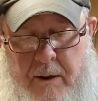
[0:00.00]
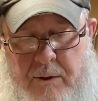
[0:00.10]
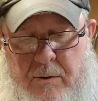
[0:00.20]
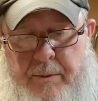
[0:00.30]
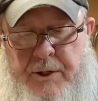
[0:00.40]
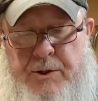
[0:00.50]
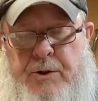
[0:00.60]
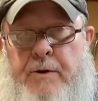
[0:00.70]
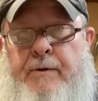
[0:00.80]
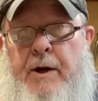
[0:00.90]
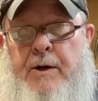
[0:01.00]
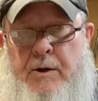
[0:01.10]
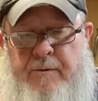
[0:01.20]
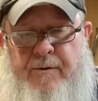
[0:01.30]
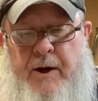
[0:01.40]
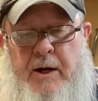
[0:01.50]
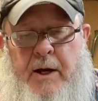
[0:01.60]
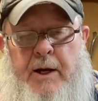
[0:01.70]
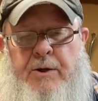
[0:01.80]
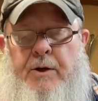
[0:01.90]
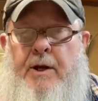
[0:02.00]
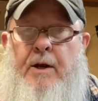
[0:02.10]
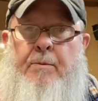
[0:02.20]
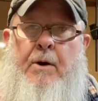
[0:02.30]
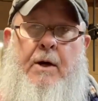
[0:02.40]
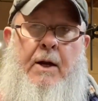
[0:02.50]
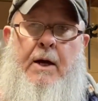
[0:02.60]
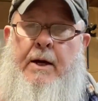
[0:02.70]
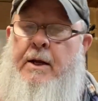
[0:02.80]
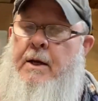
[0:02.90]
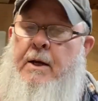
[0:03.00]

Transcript: So make sure you've got a good file guide. You can get them online.